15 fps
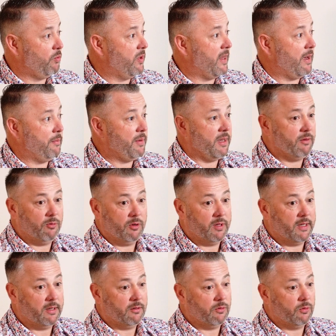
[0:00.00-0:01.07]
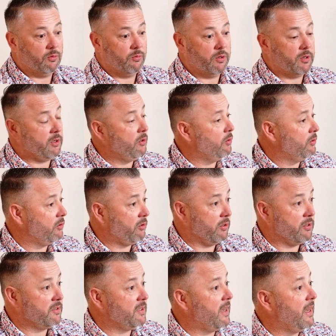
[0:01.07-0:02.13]
without being really ridiculed or
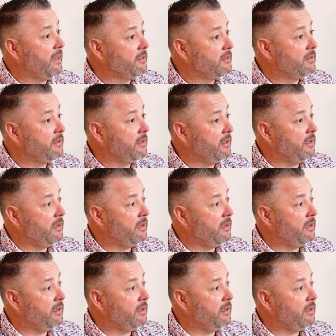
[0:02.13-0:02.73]
criticized.